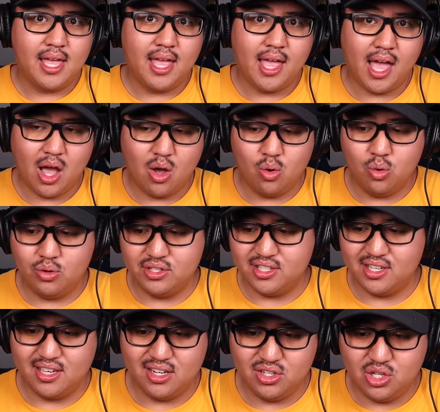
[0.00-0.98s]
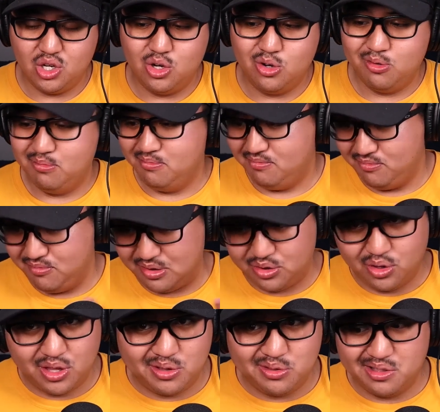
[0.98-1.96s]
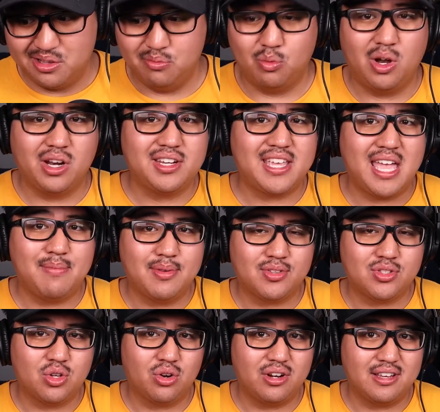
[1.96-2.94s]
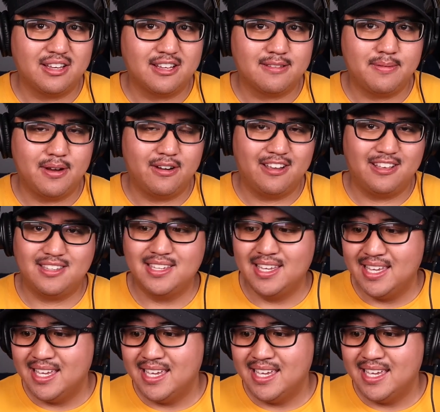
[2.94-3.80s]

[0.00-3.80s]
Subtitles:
How is he going to do with only one game of starting experience?